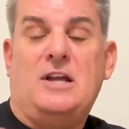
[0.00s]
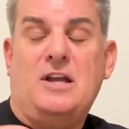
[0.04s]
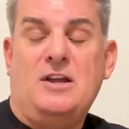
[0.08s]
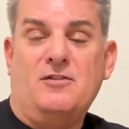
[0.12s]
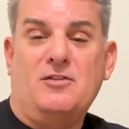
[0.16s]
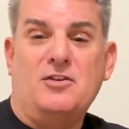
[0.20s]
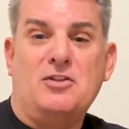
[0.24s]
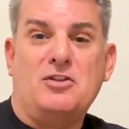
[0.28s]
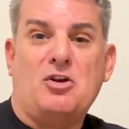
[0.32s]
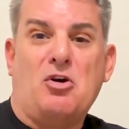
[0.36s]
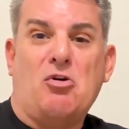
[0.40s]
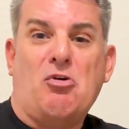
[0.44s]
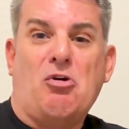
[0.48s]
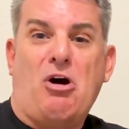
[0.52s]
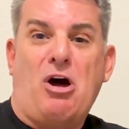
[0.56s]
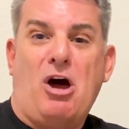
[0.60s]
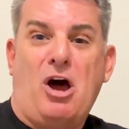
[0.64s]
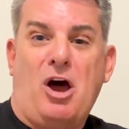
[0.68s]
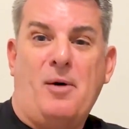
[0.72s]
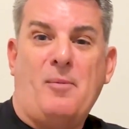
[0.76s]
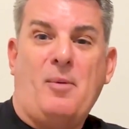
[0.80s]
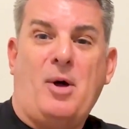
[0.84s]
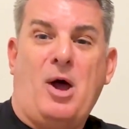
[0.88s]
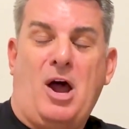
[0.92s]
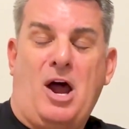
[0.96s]
Even though
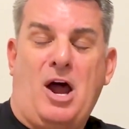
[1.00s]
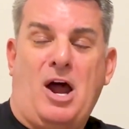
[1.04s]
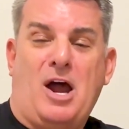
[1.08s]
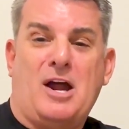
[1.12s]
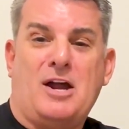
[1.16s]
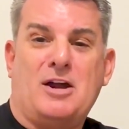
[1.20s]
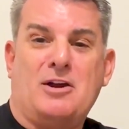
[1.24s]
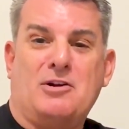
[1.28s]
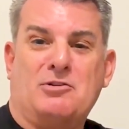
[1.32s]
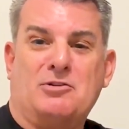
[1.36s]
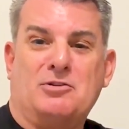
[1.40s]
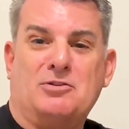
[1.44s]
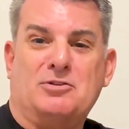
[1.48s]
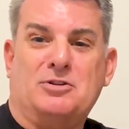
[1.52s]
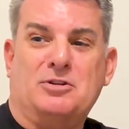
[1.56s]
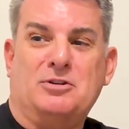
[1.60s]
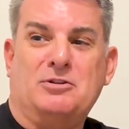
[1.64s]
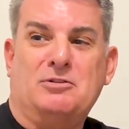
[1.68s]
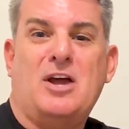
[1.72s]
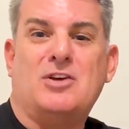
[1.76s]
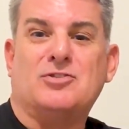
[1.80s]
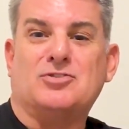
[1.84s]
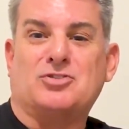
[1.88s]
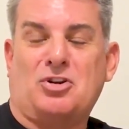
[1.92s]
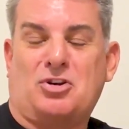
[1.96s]
I'm hired
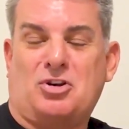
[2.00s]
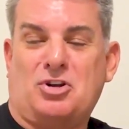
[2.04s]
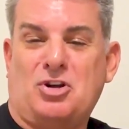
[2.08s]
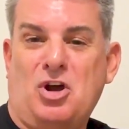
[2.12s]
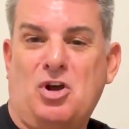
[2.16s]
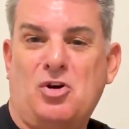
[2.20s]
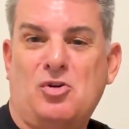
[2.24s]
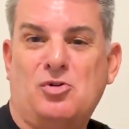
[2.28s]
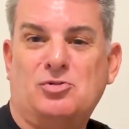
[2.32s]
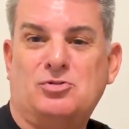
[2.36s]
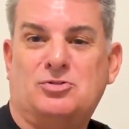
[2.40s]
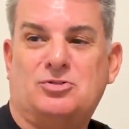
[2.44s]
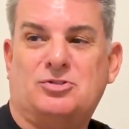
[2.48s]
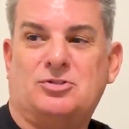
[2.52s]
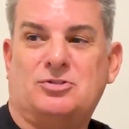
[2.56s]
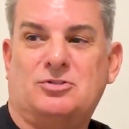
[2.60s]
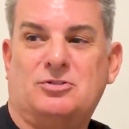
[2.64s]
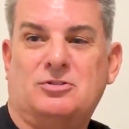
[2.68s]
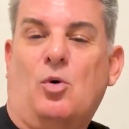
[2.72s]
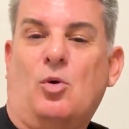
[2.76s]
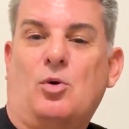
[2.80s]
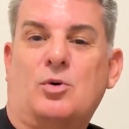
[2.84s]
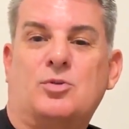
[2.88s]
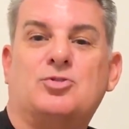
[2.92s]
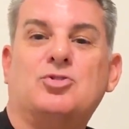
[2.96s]
as a
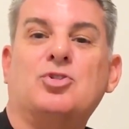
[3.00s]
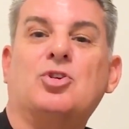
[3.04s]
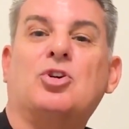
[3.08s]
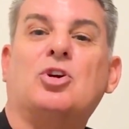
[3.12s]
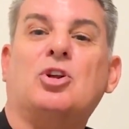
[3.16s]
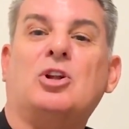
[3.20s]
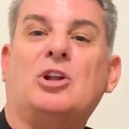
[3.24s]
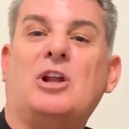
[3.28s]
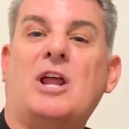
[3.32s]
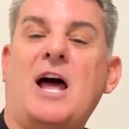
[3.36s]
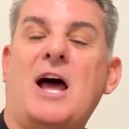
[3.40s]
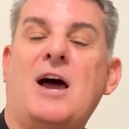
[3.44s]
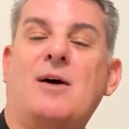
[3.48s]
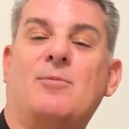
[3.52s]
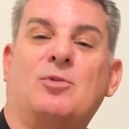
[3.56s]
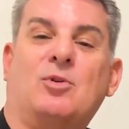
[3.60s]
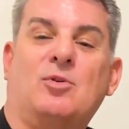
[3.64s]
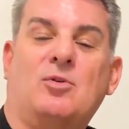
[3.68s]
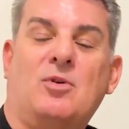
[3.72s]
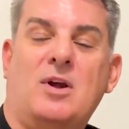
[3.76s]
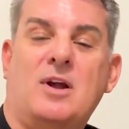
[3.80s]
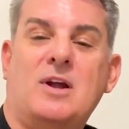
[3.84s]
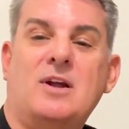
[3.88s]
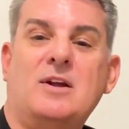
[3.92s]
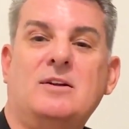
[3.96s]
coach or to
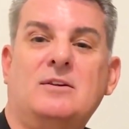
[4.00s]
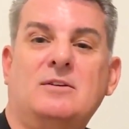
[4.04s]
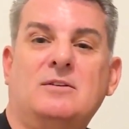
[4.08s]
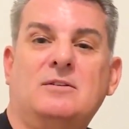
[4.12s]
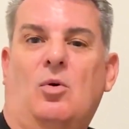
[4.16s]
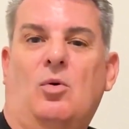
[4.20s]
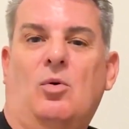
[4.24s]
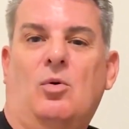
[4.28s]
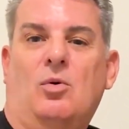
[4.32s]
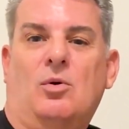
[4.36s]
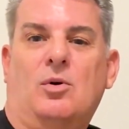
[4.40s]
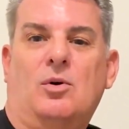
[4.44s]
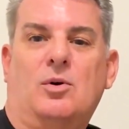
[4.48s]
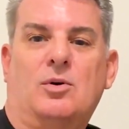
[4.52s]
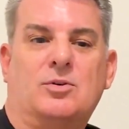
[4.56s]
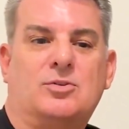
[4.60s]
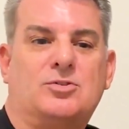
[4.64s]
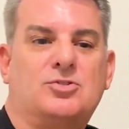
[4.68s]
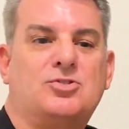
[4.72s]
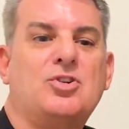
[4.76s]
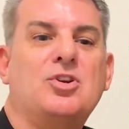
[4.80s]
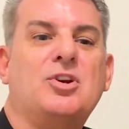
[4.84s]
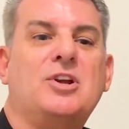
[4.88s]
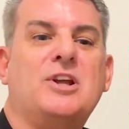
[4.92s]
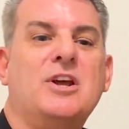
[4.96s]
collaborate or
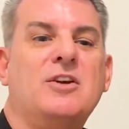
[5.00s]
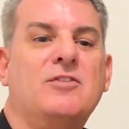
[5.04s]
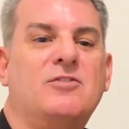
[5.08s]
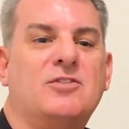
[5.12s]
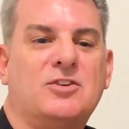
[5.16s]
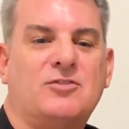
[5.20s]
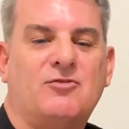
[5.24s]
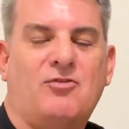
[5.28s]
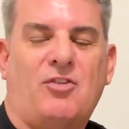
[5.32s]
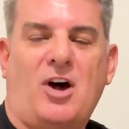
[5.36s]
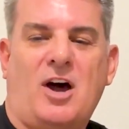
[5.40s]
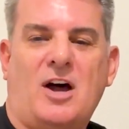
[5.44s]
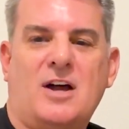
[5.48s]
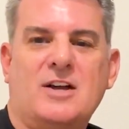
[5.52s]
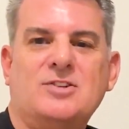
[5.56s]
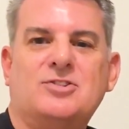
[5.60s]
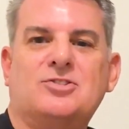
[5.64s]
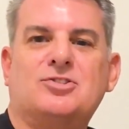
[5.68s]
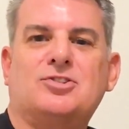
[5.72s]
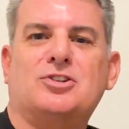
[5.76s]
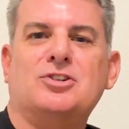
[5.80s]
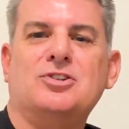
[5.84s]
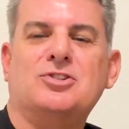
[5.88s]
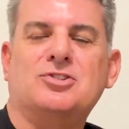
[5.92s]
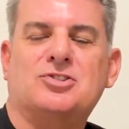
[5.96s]
to give
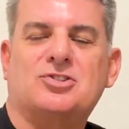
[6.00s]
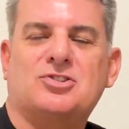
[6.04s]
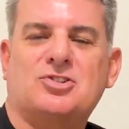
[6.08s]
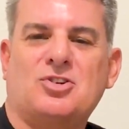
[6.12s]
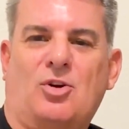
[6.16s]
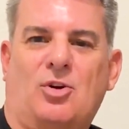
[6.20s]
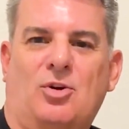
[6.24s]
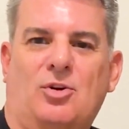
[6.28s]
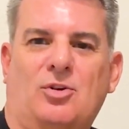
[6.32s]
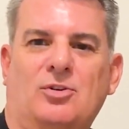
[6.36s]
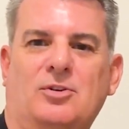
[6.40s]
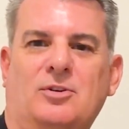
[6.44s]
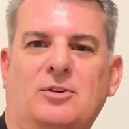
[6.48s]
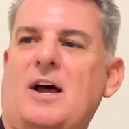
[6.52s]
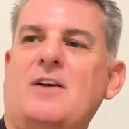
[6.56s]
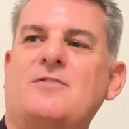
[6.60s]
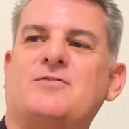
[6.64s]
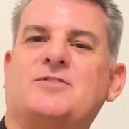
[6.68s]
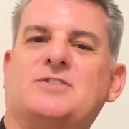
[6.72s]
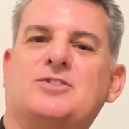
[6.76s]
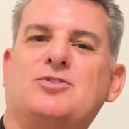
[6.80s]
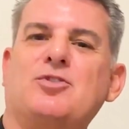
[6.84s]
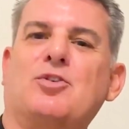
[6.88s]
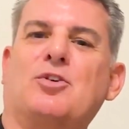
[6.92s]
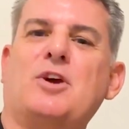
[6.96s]
advice, consult,
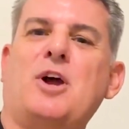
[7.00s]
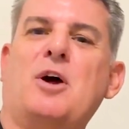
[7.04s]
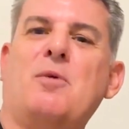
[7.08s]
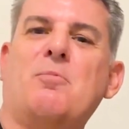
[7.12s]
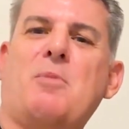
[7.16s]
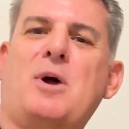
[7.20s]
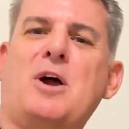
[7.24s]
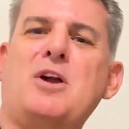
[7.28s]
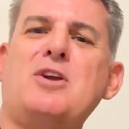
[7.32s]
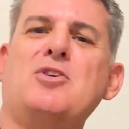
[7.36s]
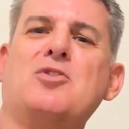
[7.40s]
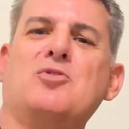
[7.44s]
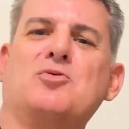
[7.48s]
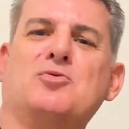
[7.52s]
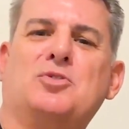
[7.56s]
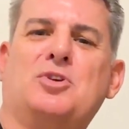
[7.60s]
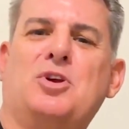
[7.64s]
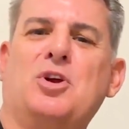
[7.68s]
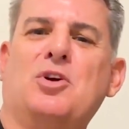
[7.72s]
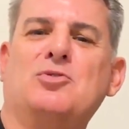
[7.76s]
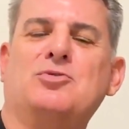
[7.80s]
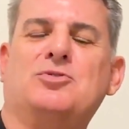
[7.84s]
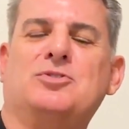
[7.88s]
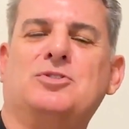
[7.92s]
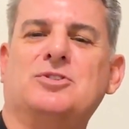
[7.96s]
I've still got my own
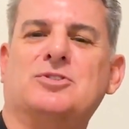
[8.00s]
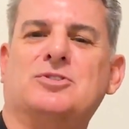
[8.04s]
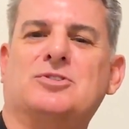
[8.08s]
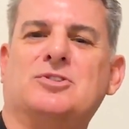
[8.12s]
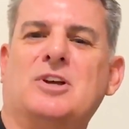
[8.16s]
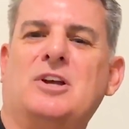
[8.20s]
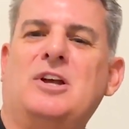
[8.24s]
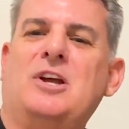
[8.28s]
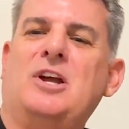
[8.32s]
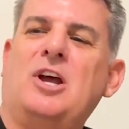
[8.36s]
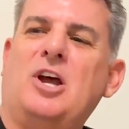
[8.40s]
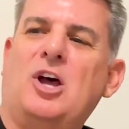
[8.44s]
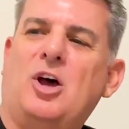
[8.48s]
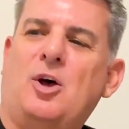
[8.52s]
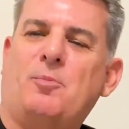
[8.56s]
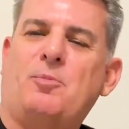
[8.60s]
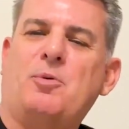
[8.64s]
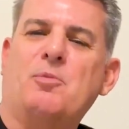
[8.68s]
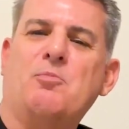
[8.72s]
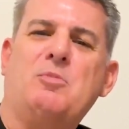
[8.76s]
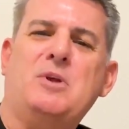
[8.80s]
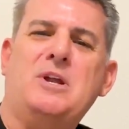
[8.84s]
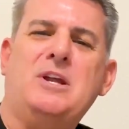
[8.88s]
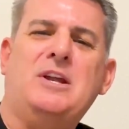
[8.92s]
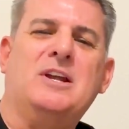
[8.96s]
coaches
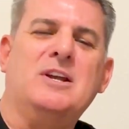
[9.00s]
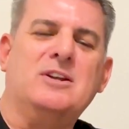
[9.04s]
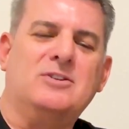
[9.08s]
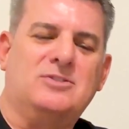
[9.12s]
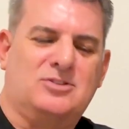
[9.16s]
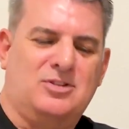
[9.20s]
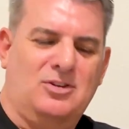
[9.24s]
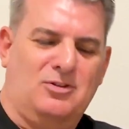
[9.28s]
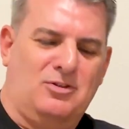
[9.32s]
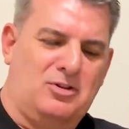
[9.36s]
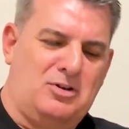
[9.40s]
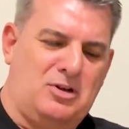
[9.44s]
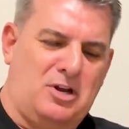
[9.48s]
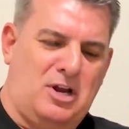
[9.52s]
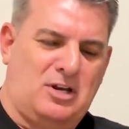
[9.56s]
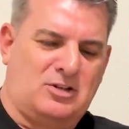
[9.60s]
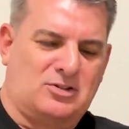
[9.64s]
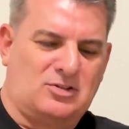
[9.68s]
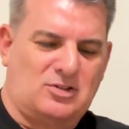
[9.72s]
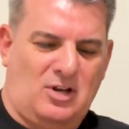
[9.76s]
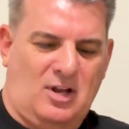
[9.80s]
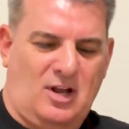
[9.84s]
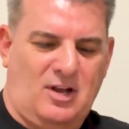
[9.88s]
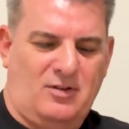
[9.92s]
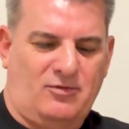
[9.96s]
helping me get to the
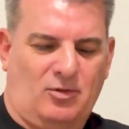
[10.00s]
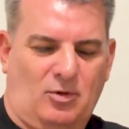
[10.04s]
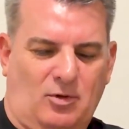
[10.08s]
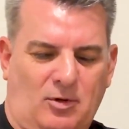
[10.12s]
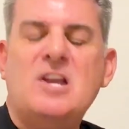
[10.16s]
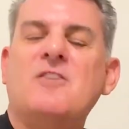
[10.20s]
next level.